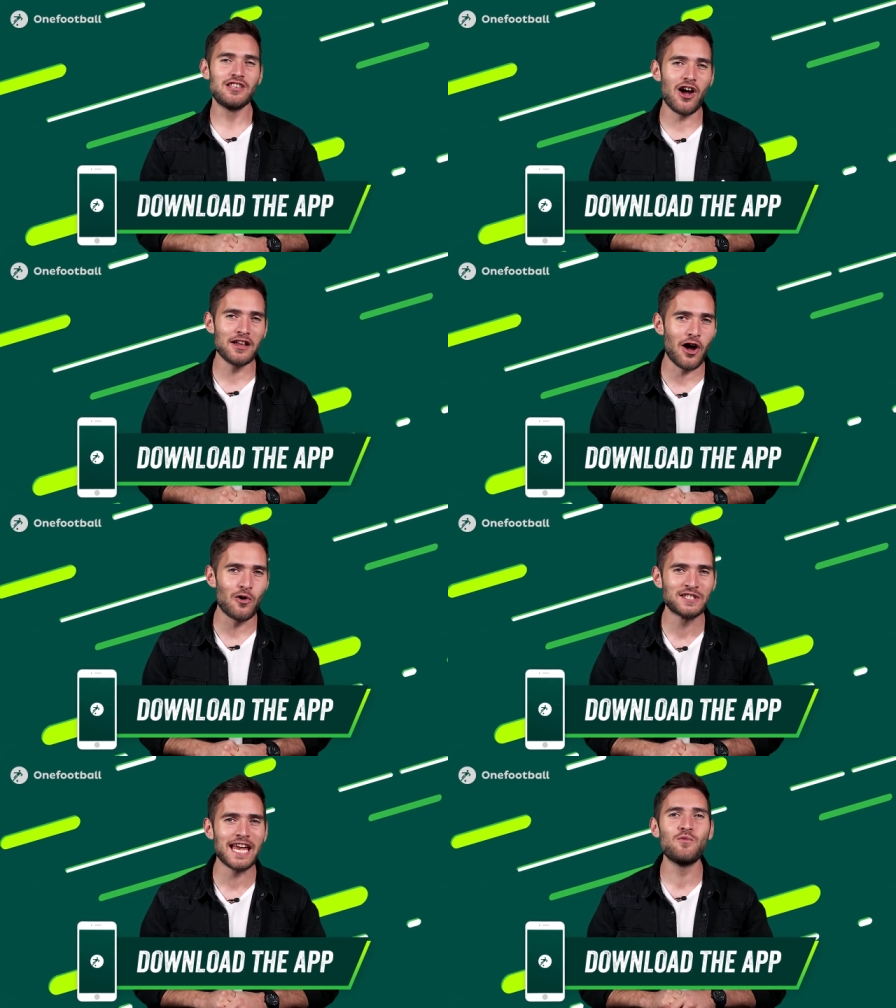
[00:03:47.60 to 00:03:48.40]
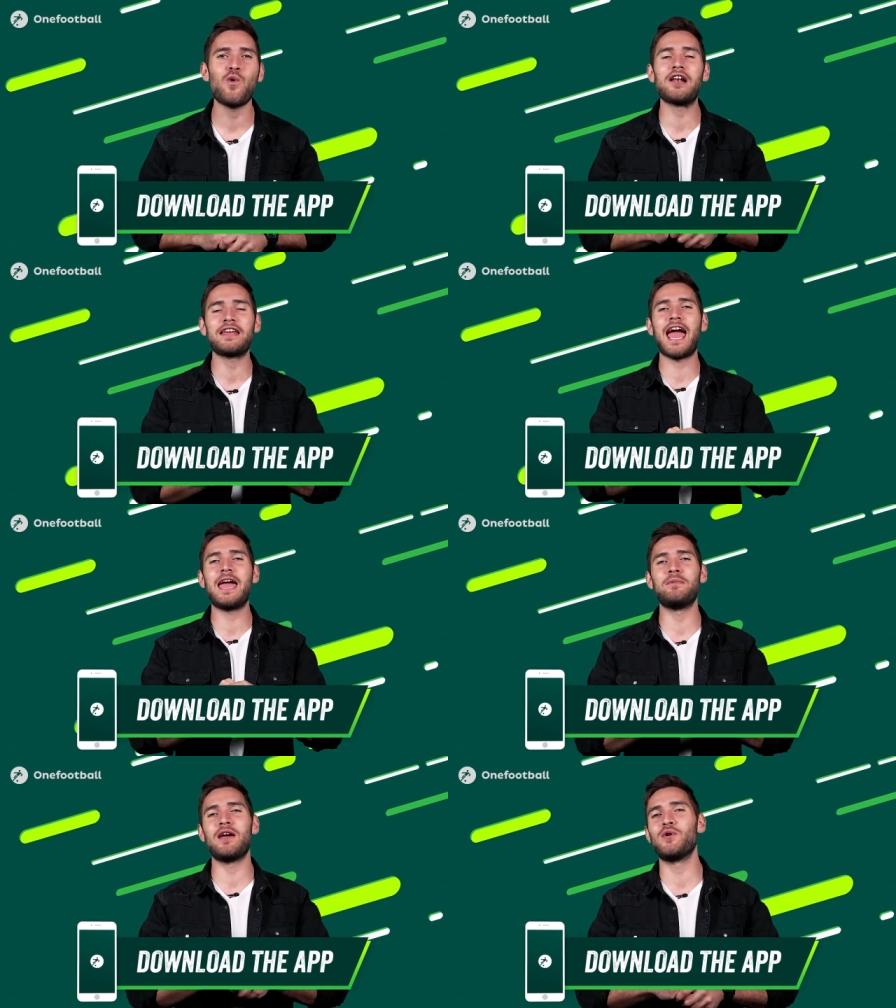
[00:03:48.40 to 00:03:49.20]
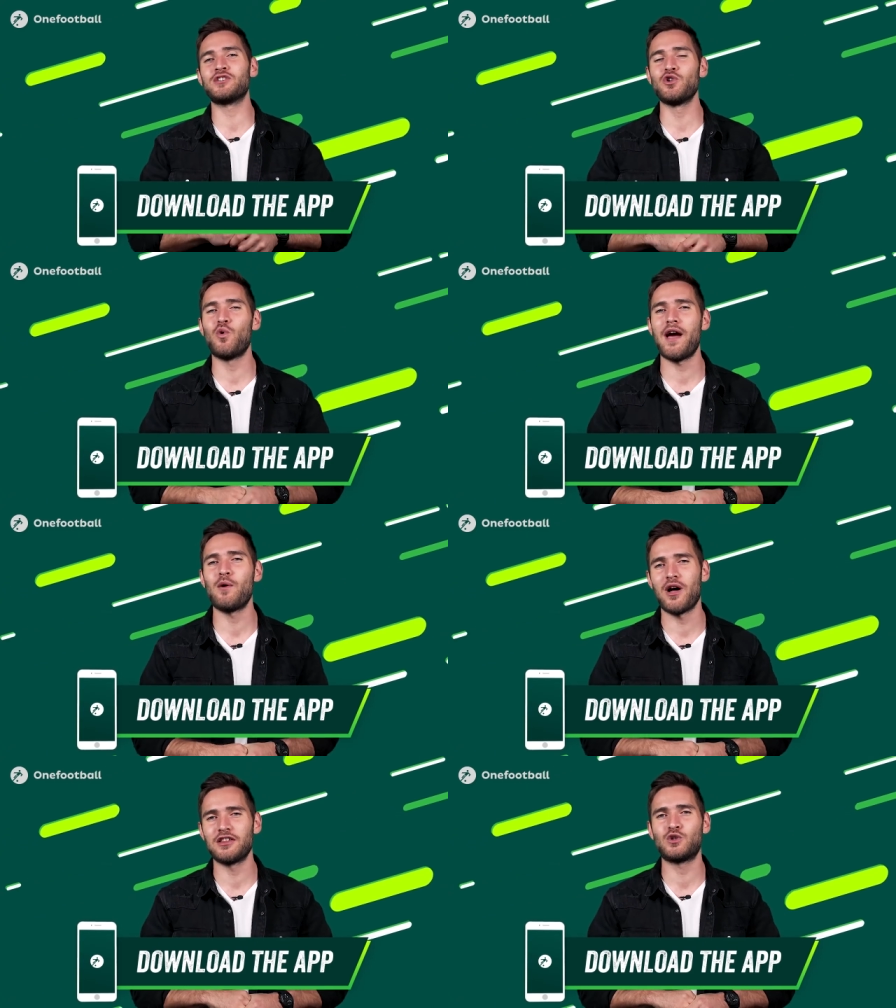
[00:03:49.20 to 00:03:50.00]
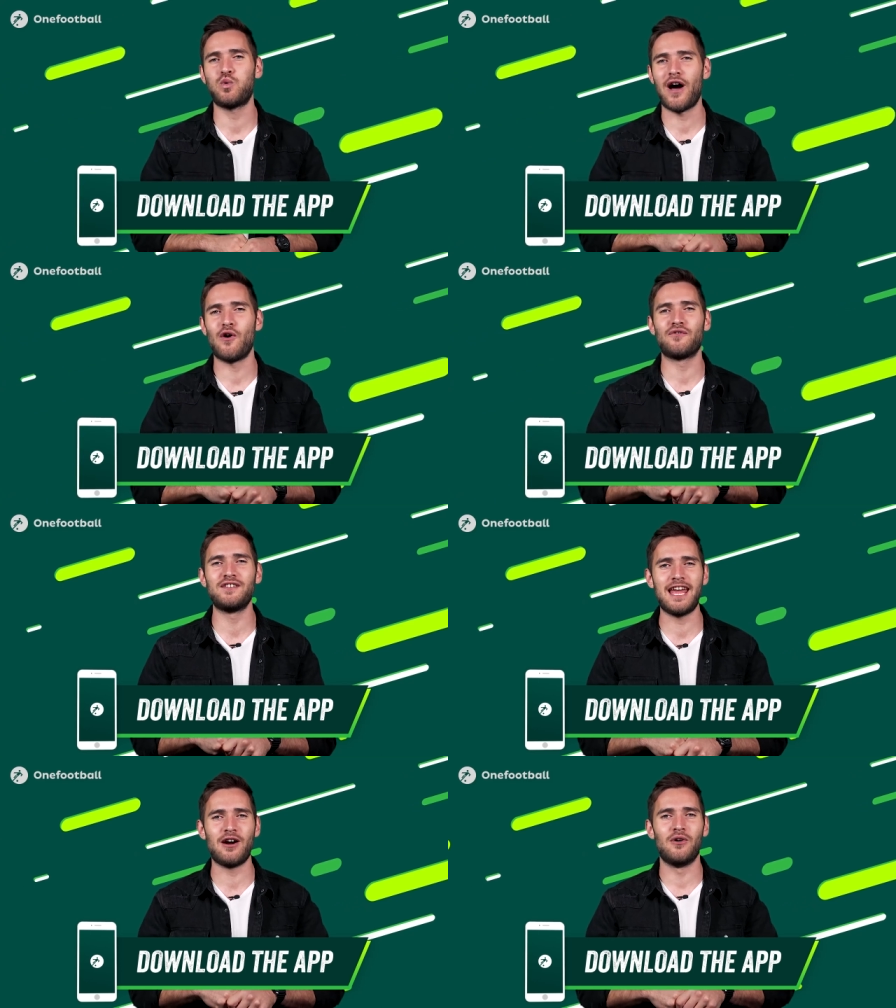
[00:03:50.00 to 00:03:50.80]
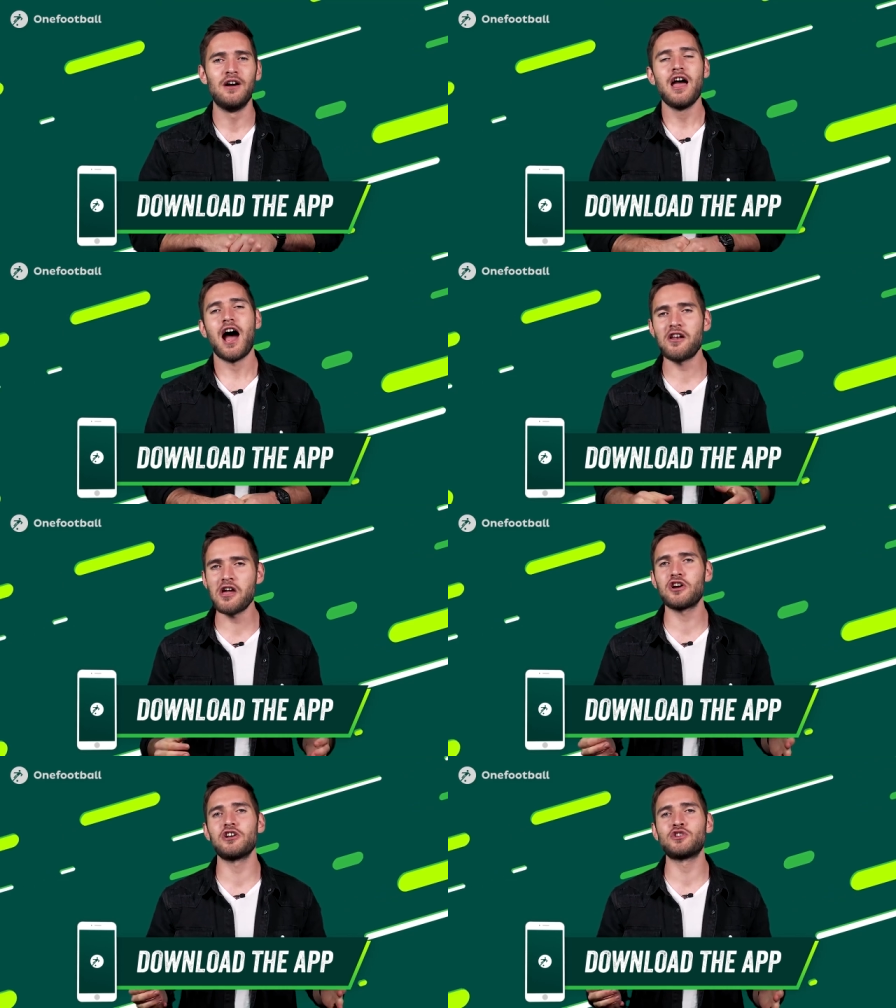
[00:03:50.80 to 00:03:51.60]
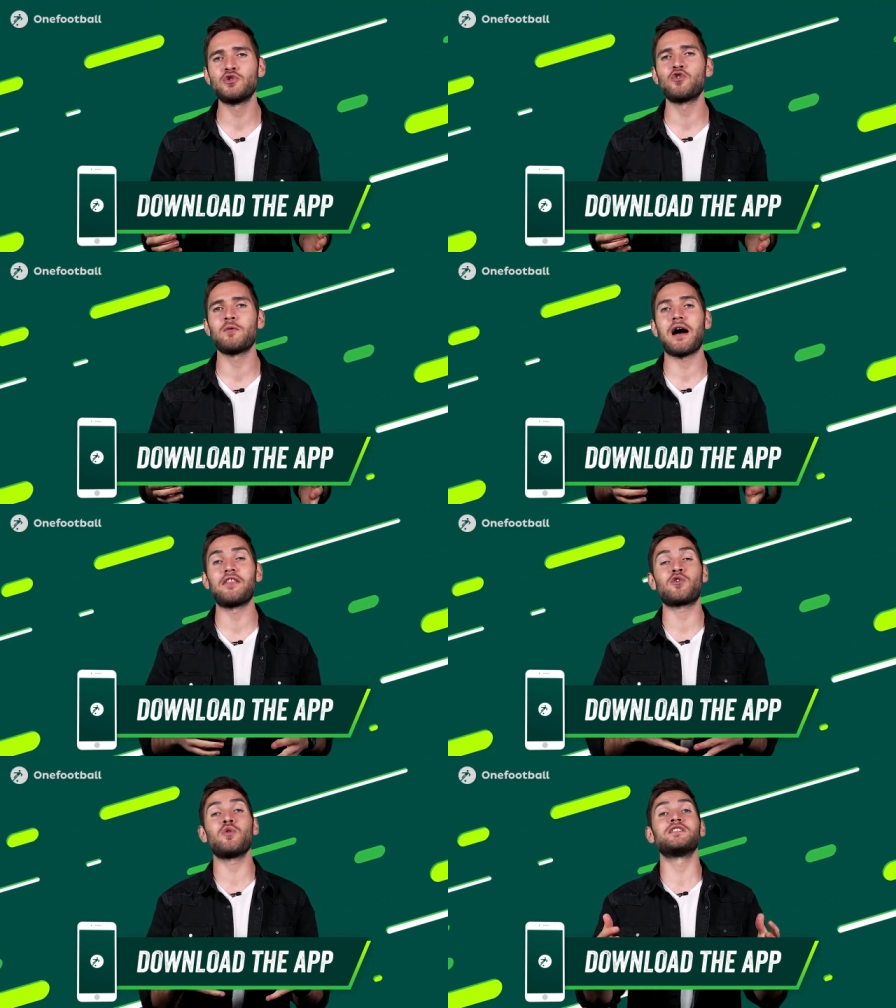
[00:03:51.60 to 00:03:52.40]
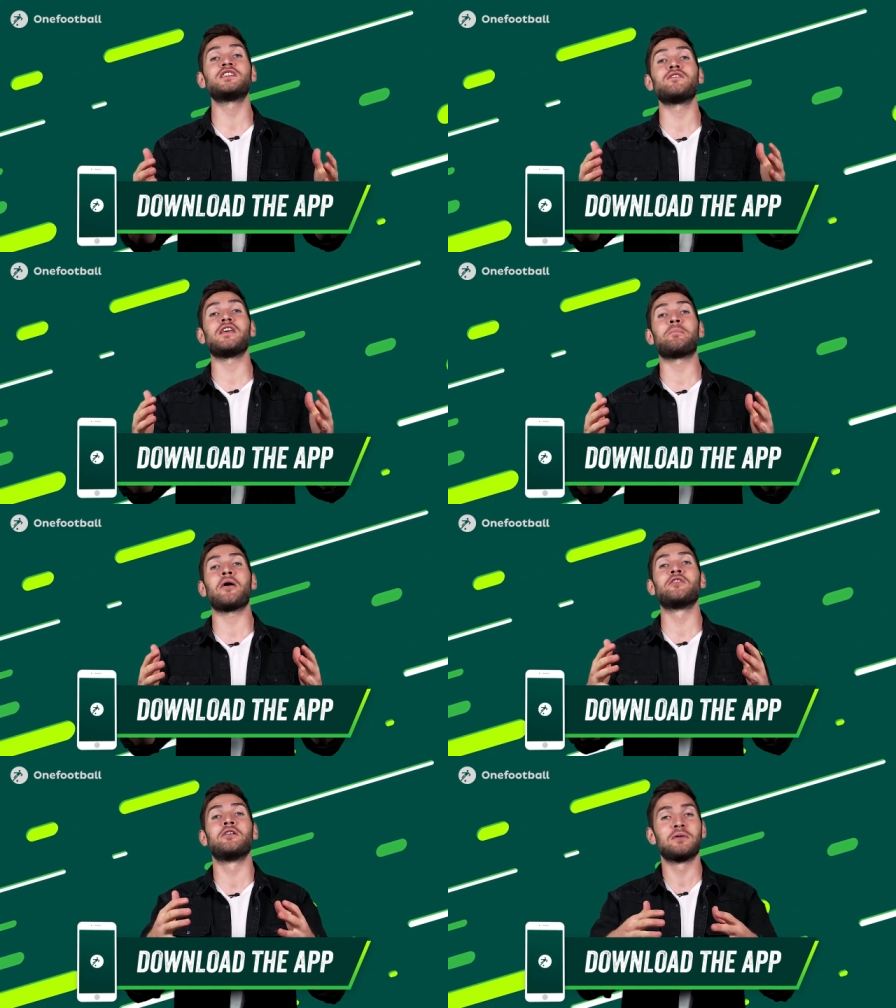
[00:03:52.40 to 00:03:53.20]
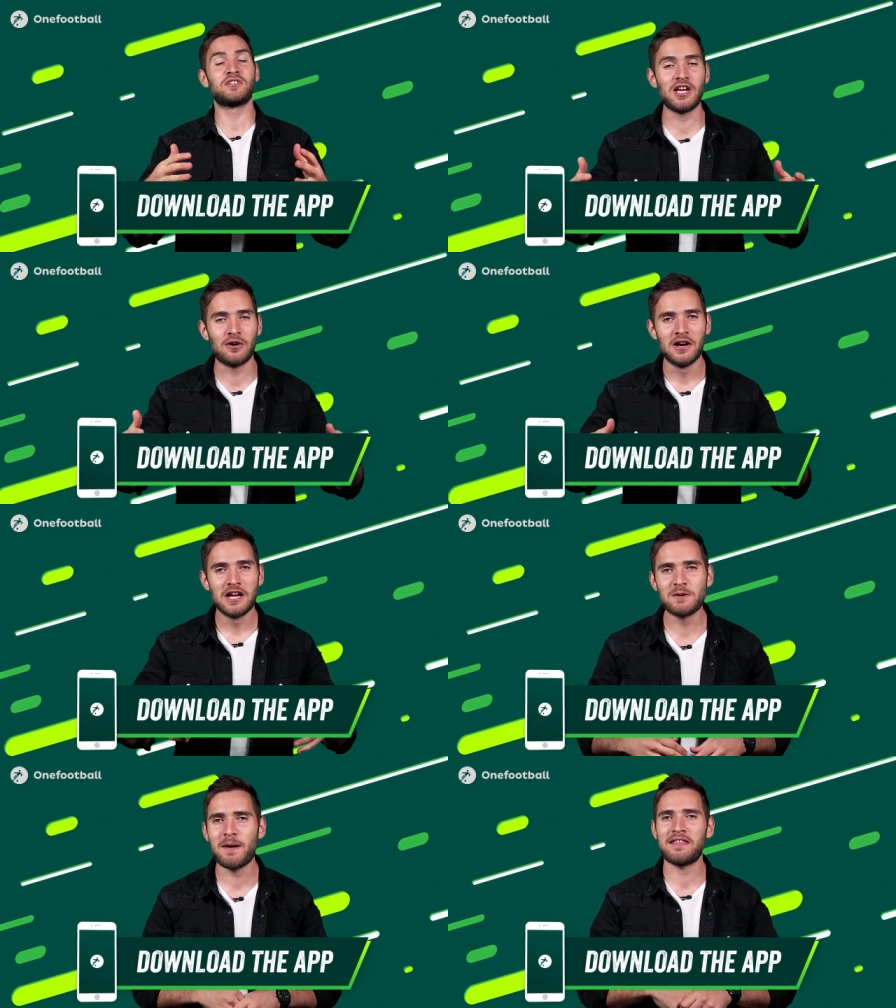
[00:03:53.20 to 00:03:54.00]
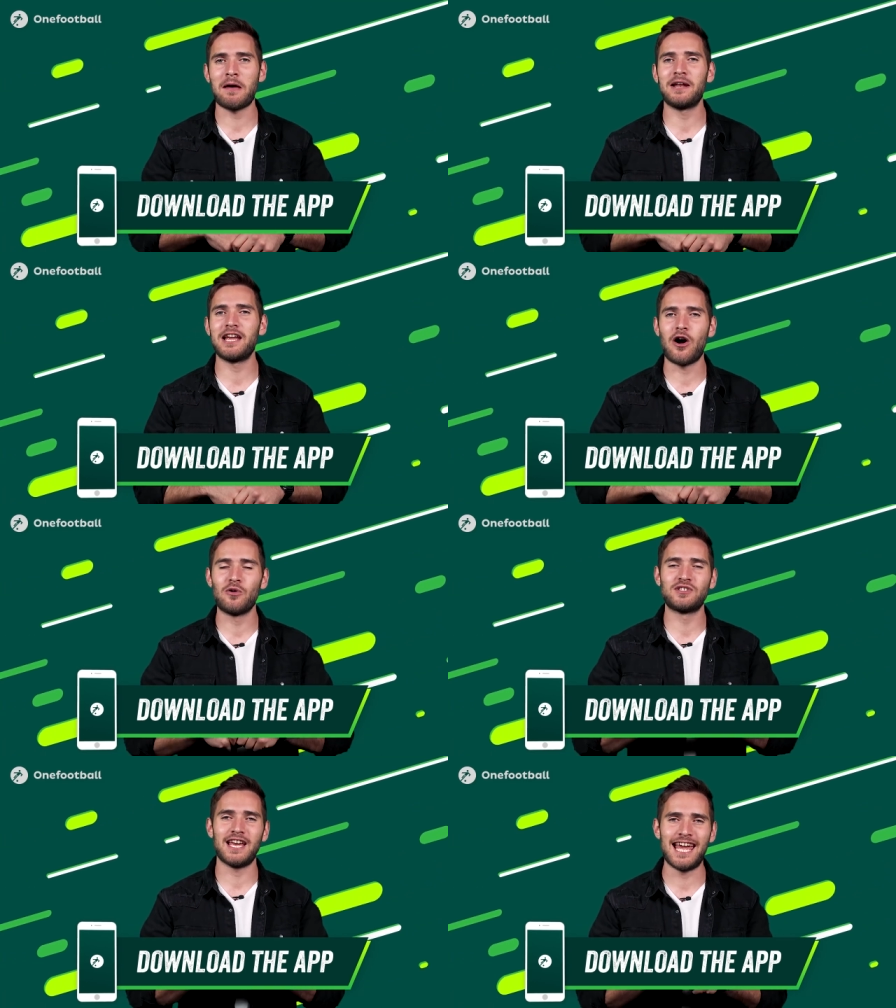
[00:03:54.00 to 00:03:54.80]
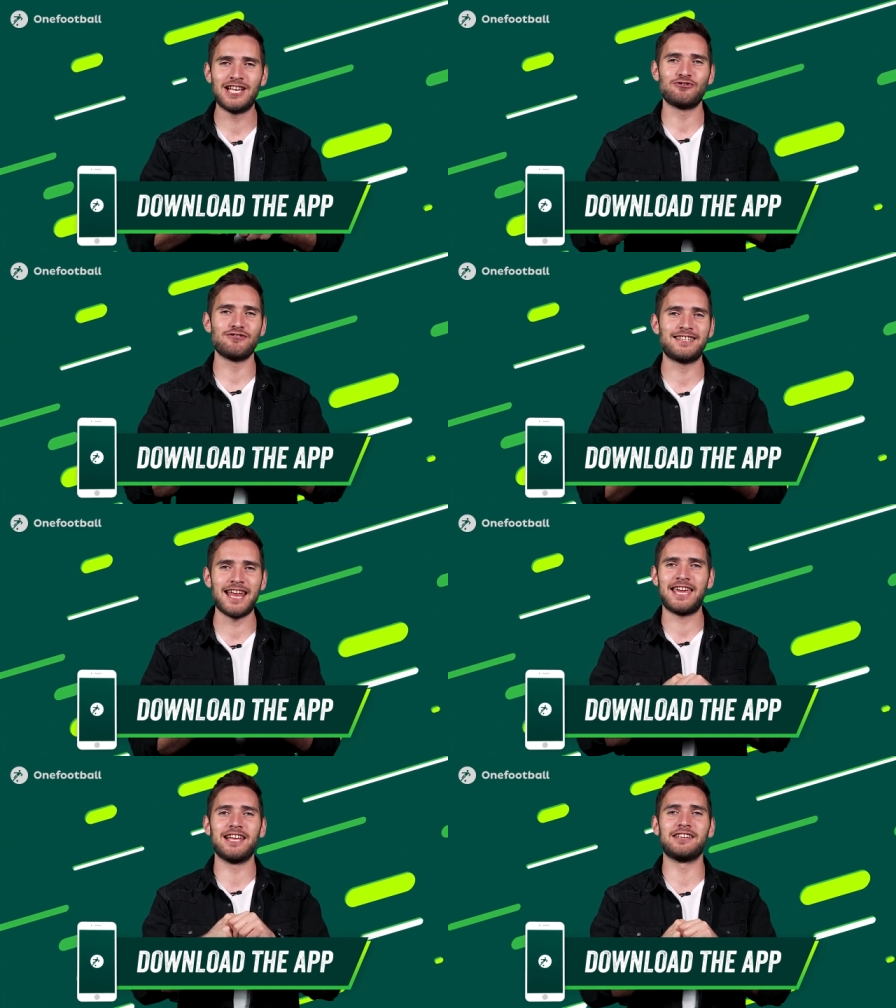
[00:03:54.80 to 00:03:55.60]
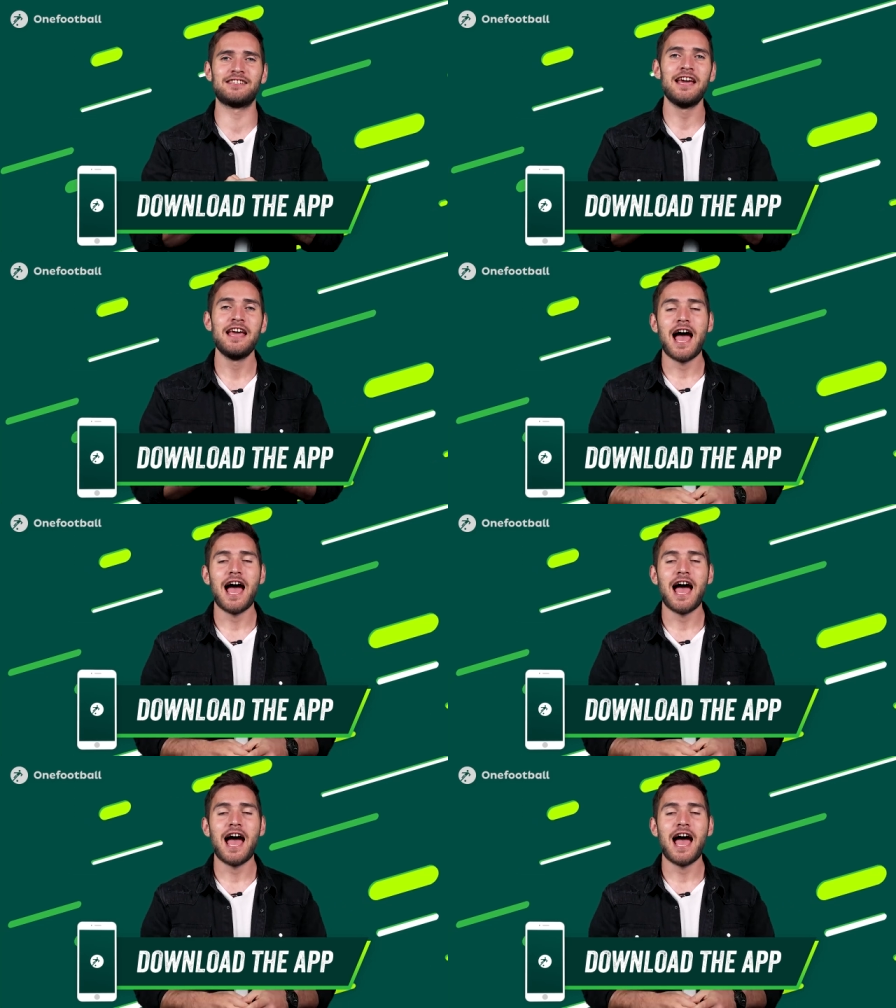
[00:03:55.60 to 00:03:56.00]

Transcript: Nine goals in one game in which Norway won 12-0. I know you're going to talk about the quality of the opponent, but still, to bag that many goals is ridiculous.